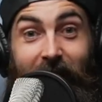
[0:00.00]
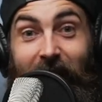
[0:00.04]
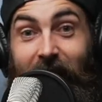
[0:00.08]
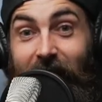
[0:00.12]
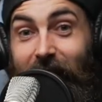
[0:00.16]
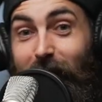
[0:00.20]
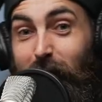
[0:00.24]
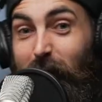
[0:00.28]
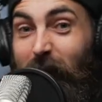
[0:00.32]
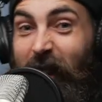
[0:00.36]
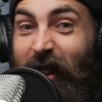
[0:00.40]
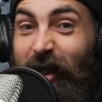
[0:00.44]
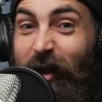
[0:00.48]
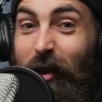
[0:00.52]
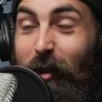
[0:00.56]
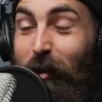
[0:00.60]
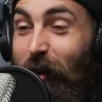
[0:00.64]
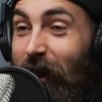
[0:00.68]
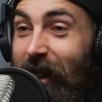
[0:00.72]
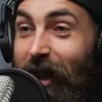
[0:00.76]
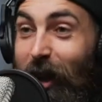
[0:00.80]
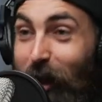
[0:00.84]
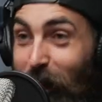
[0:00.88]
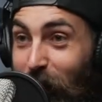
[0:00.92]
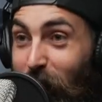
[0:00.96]
And it's not
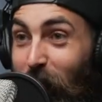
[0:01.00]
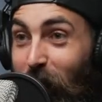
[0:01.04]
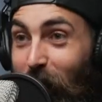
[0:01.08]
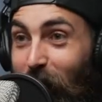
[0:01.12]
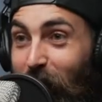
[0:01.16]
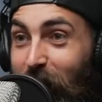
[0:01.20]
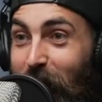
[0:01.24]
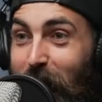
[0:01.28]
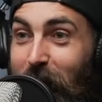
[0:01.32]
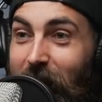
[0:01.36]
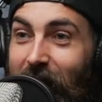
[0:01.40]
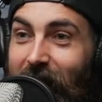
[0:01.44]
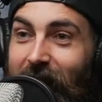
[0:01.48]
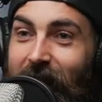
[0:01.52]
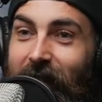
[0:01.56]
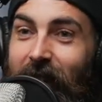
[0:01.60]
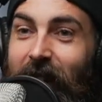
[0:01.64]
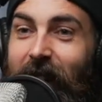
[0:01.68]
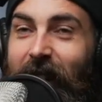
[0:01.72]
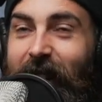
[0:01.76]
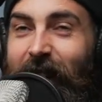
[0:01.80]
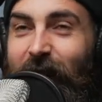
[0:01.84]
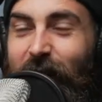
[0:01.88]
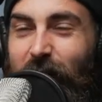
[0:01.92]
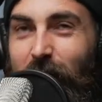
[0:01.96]
really a joke, but it's
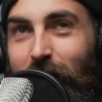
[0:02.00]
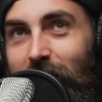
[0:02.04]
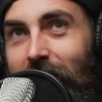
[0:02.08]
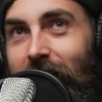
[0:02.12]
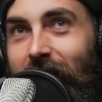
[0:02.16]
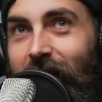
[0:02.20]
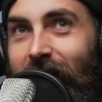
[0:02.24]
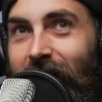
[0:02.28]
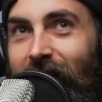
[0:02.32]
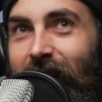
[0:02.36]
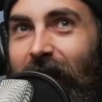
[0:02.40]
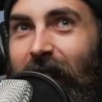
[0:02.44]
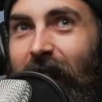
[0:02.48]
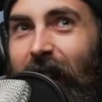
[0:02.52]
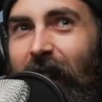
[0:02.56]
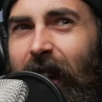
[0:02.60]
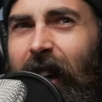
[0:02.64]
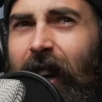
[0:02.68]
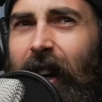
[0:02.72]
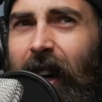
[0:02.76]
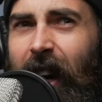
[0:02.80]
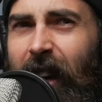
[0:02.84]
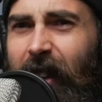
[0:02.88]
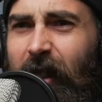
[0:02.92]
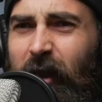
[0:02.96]
like, it's something that
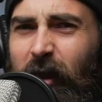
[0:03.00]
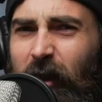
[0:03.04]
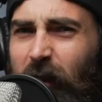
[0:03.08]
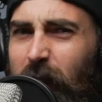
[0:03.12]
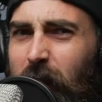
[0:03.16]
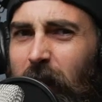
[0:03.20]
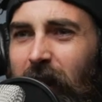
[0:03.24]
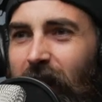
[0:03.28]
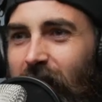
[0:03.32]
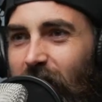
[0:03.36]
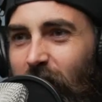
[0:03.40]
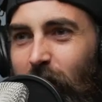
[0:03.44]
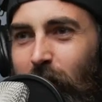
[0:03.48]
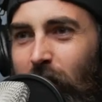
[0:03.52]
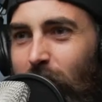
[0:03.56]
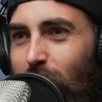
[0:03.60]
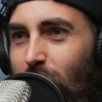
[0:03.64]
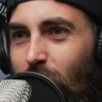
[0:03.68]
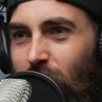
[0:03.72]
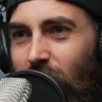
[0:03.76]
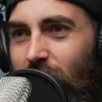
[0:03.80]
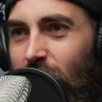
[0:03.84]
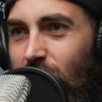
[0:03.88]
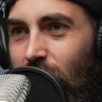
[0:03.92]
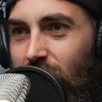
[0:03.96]
I think just makes it a bit
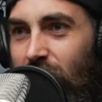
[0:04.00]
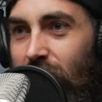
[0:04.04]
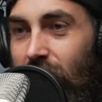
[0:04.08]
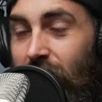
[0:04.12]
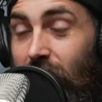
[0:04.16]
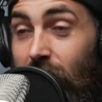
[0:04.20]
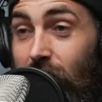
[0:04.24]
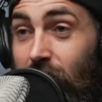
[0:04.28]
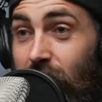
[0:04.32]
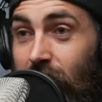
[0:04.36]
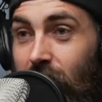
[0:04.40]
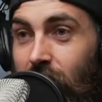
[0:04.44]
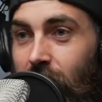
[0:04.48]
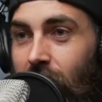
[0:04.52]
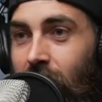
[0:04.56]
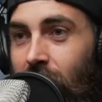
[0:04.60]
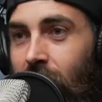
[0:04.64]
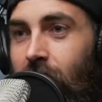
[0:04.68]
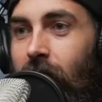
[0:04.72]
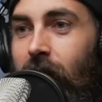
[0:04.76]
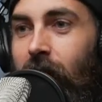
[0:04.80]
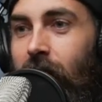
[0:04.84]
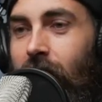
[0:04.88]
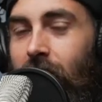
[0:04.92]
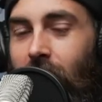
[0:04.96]
more interesting than just saying,
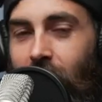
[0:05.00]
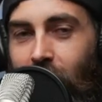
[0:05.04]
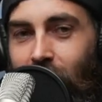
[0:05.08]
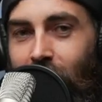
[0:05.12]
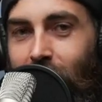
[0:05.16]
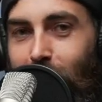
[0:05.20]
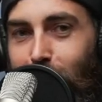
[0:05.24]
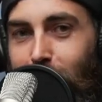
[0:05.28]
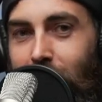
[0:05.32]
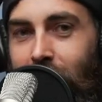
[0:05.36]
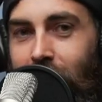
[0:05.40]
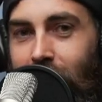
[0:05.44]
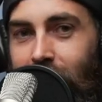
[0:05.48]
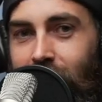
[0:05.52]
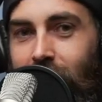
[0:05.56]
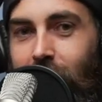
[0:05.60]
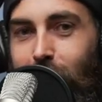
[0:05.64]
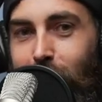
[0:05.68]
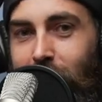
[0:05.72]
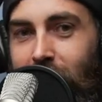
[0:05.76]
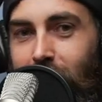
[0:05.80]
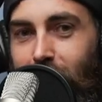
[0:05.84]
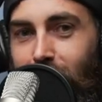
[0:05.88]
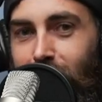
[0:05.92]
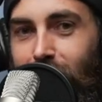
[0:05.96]
all right, mate, I'm
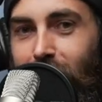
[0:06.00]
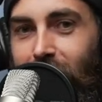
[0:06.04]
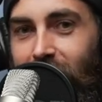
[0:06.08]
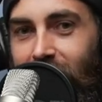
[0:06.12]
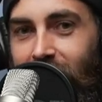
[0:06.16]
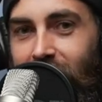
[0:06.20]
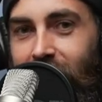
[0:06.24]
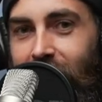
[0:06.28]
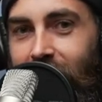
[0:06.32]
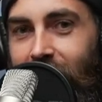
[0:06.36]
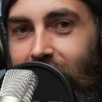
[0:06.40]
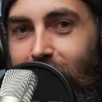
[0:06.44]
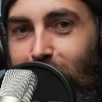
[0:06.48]
in London today.